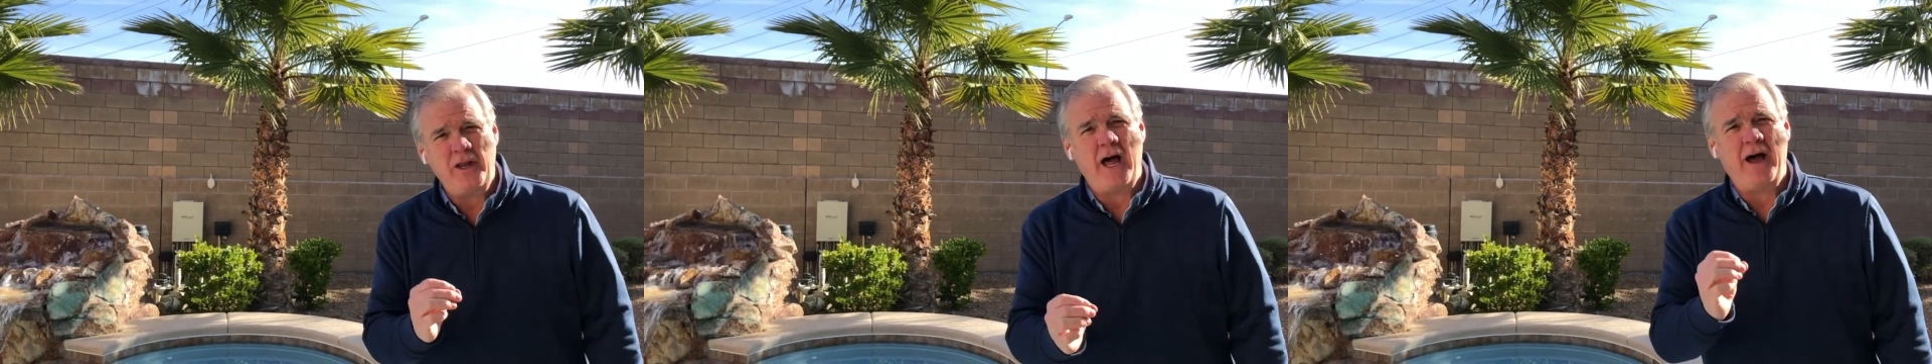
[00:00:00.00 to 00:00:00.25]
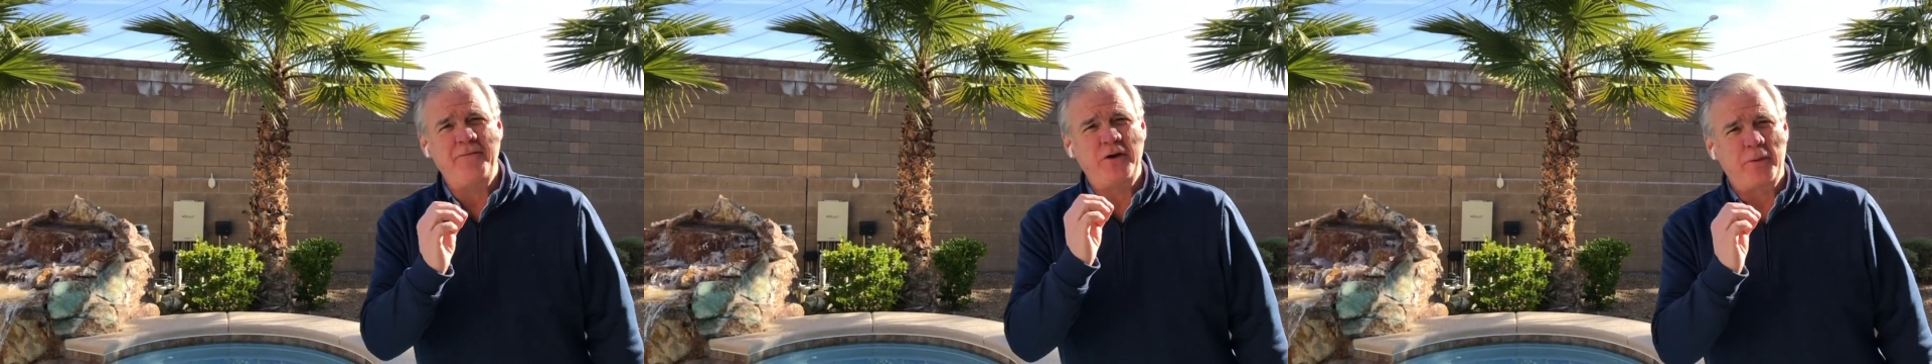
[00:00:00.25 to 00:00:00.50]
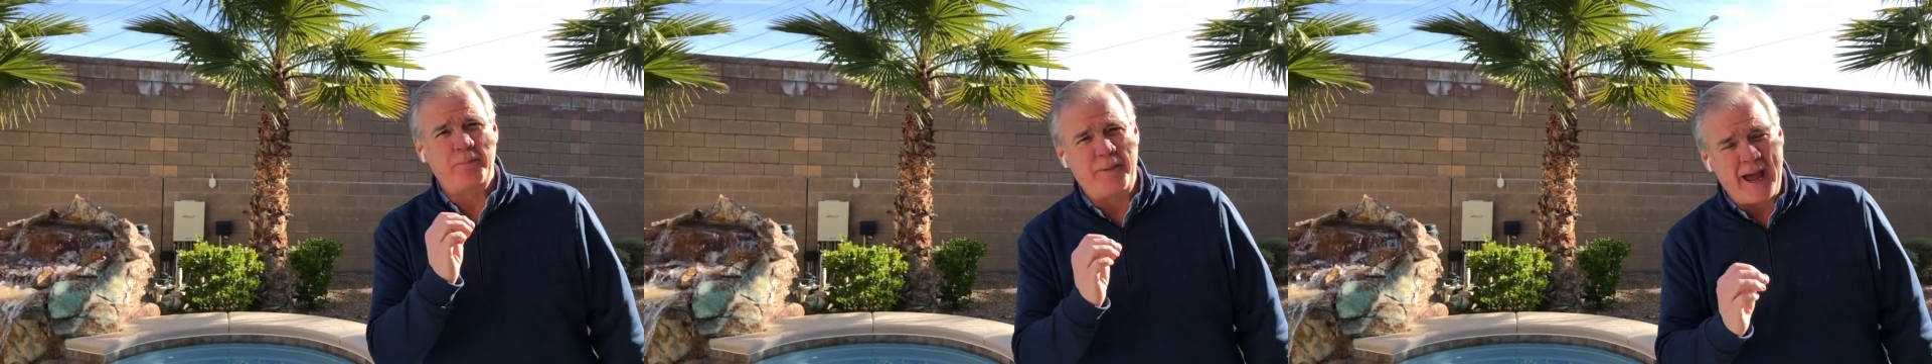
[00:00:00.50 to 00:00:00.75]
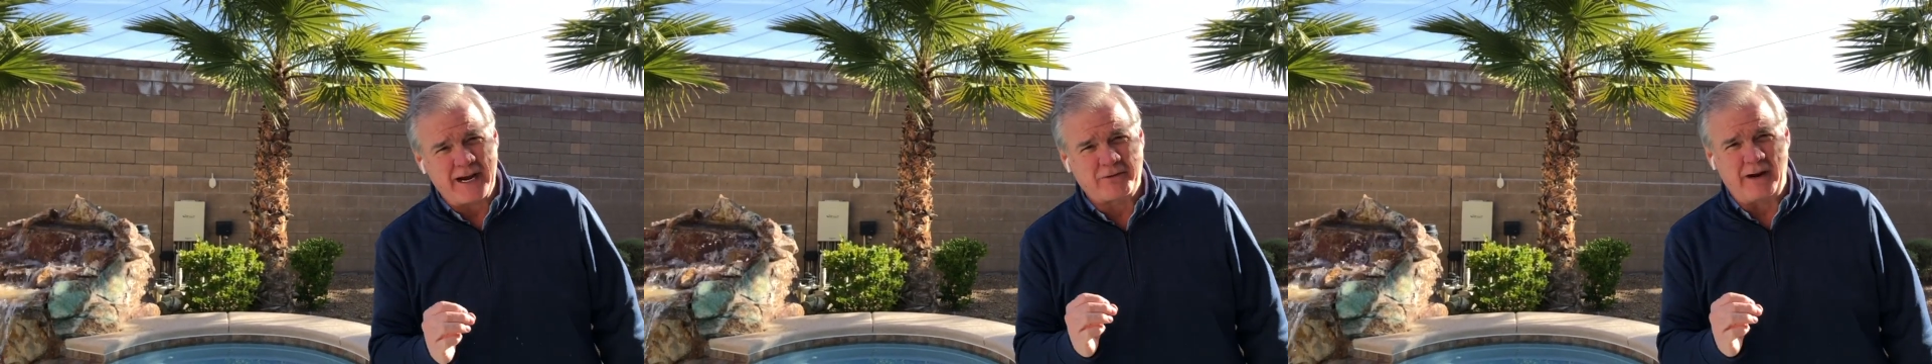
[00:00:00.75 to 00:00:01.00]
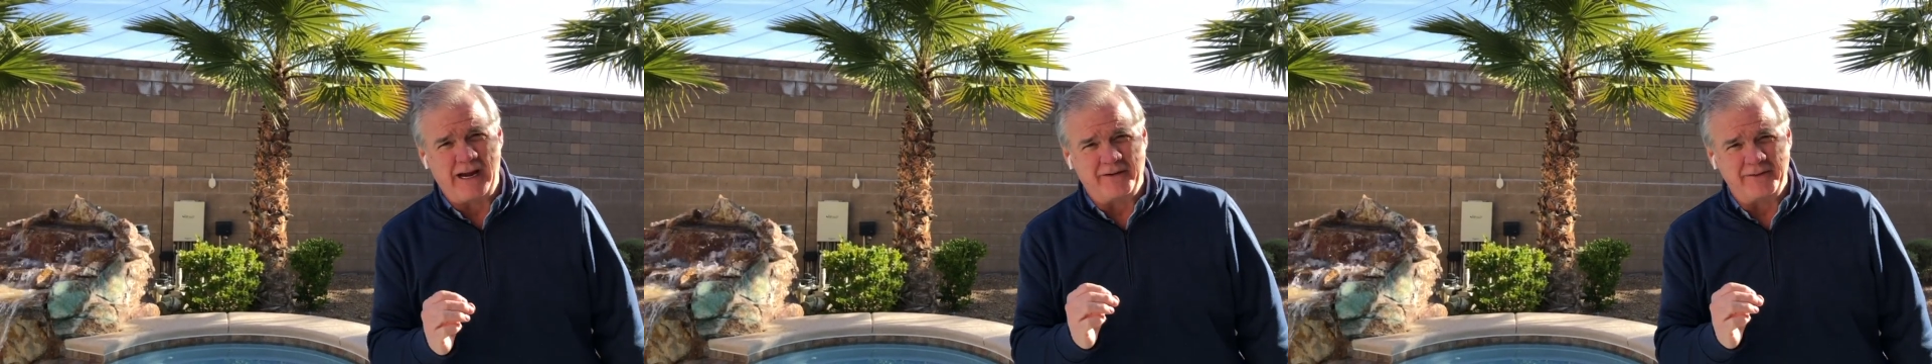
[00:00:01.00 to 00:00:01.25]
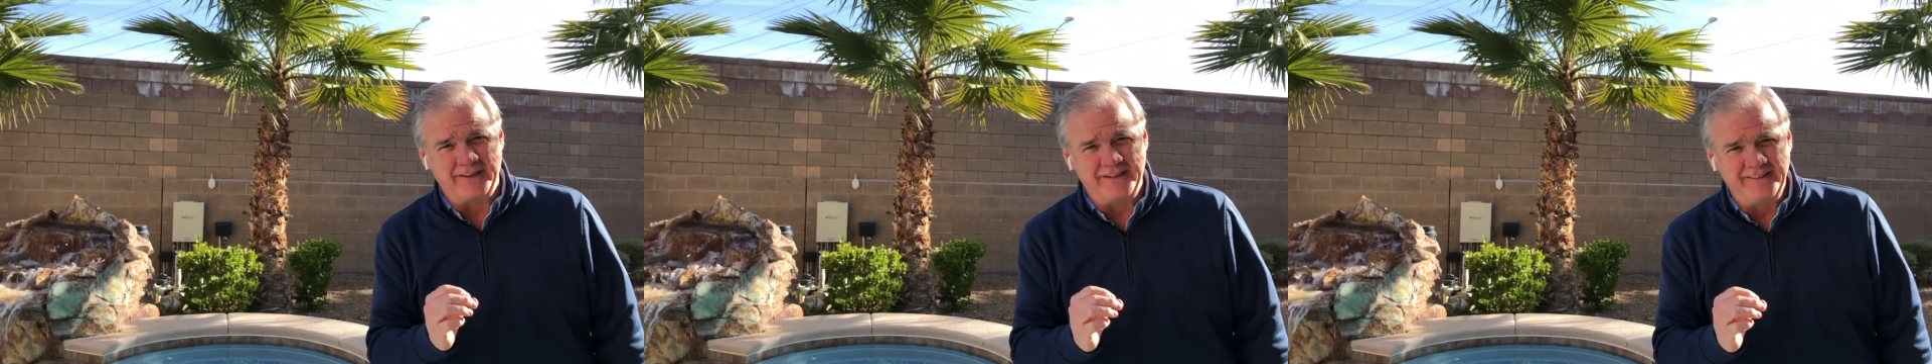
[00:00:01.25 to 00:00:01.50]
of your background.
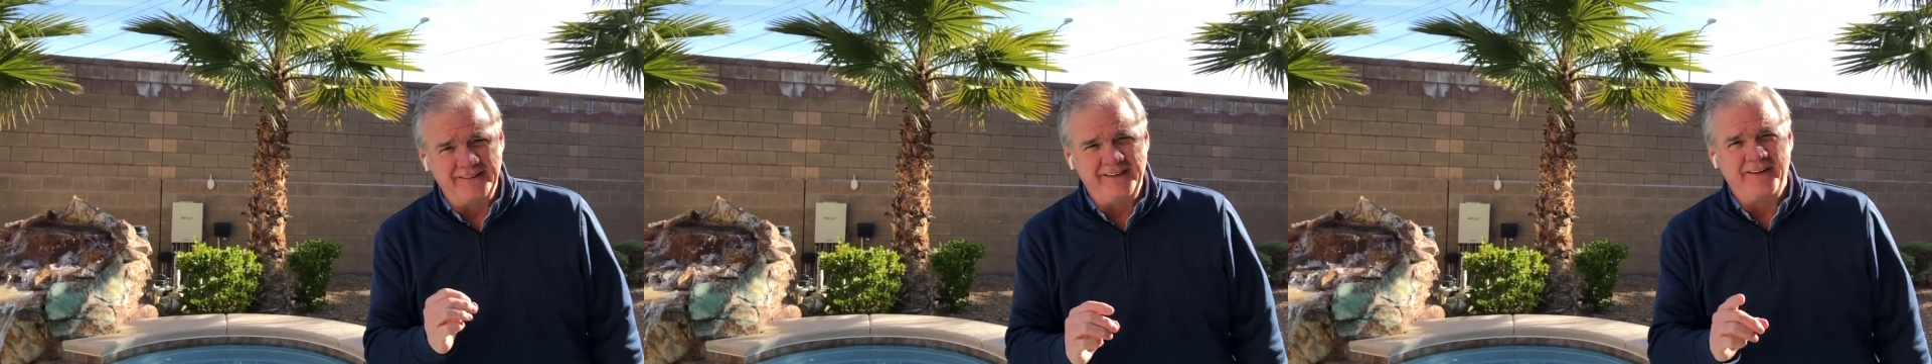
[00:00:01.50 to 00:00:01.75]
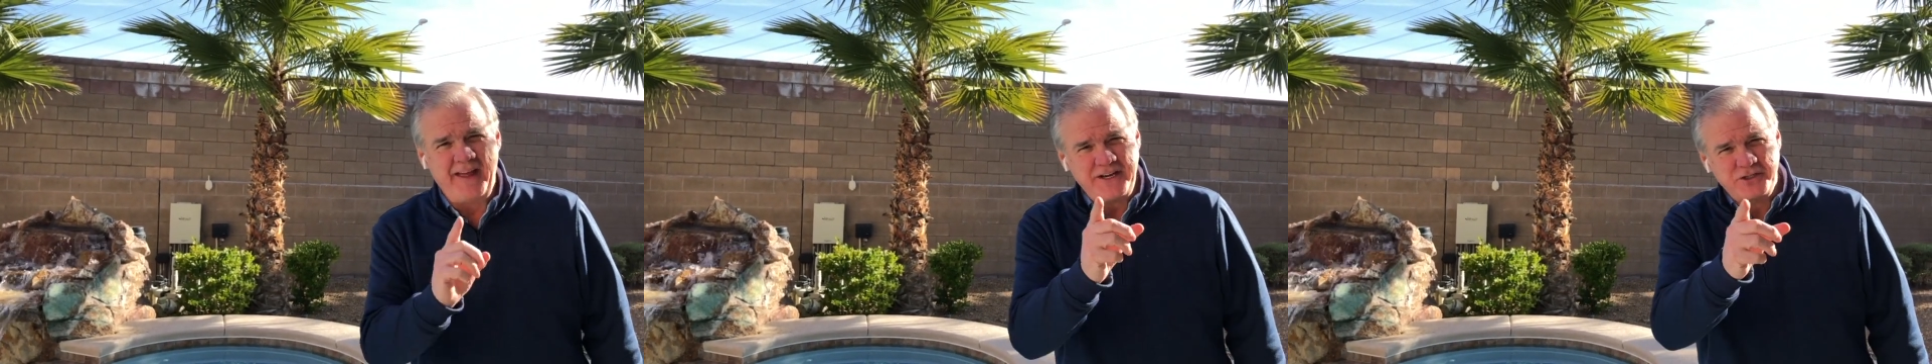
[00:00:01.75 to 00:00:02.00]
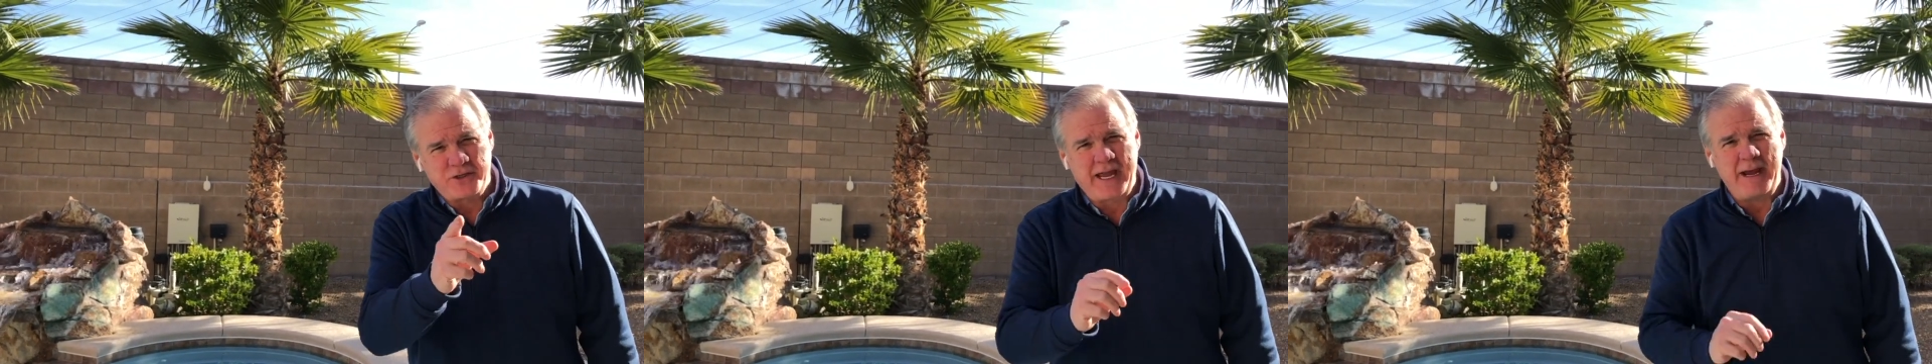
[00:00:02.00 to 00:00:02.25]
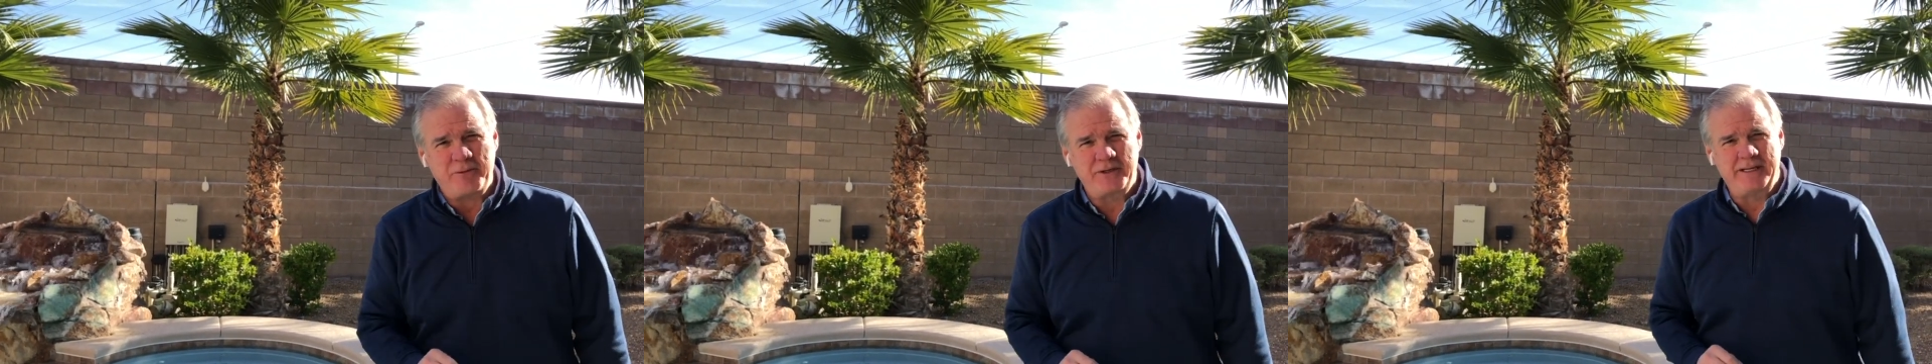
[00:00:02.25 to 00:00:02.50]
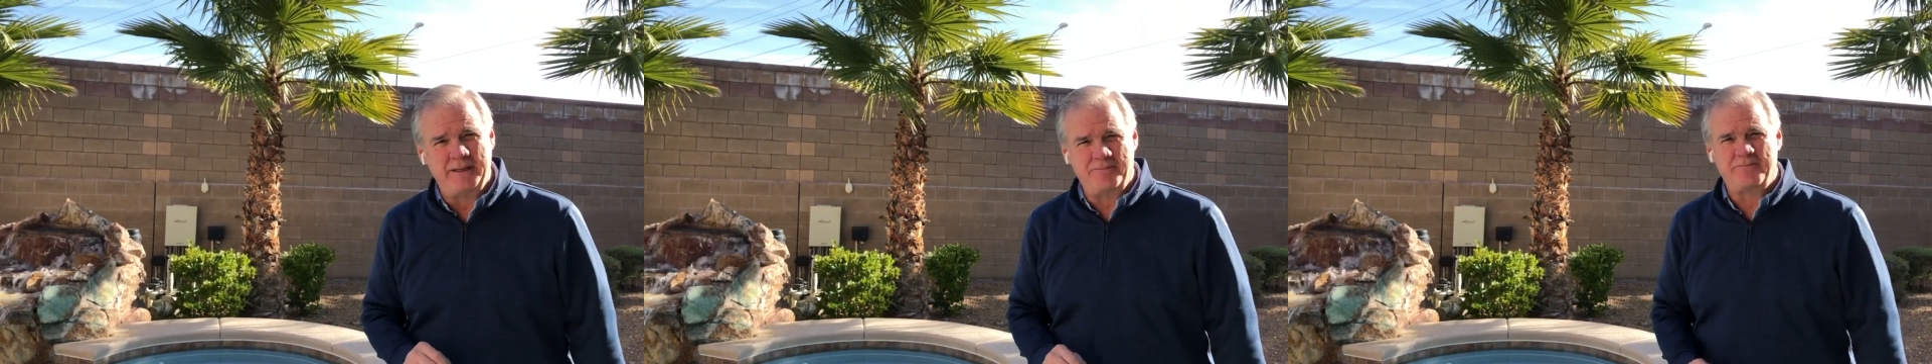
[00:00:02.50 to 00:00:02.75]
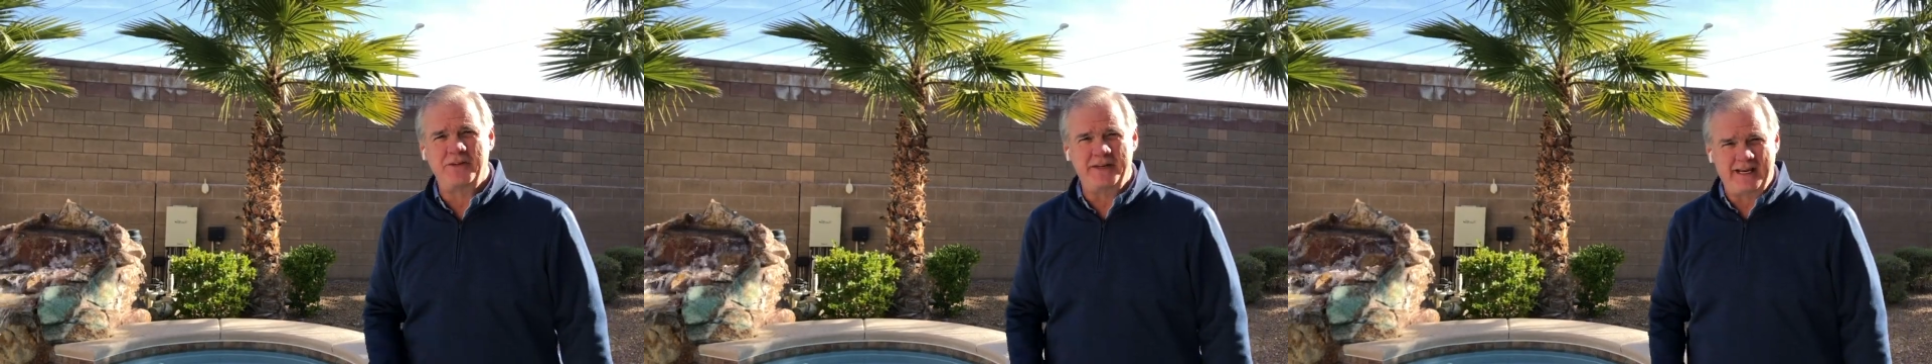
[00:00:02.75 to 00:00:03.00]
That's your camera tip
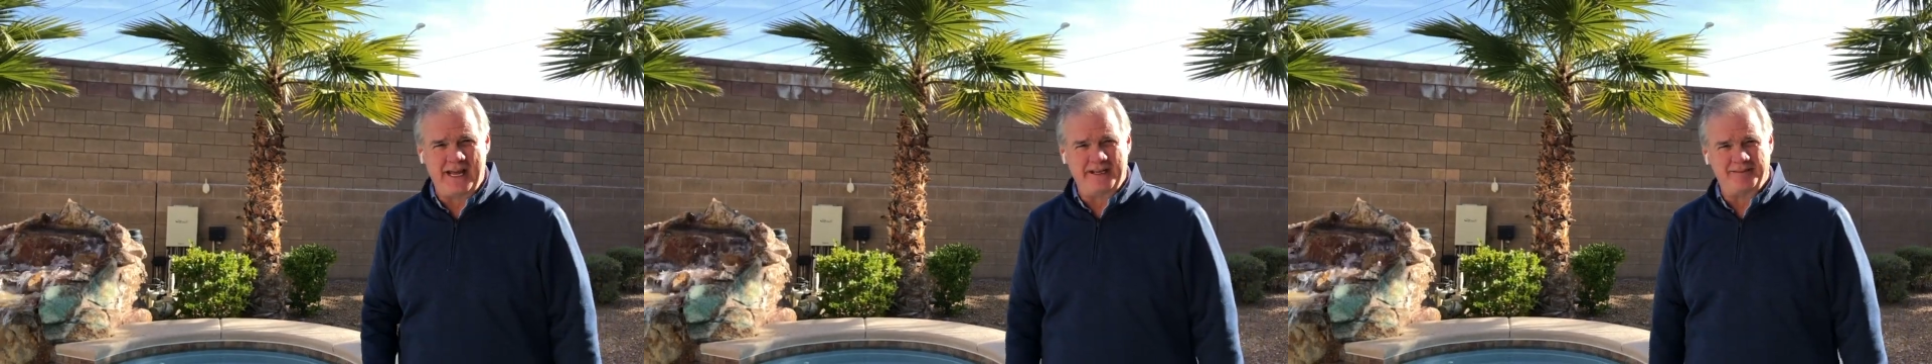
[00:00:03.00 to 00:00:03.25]
for the day.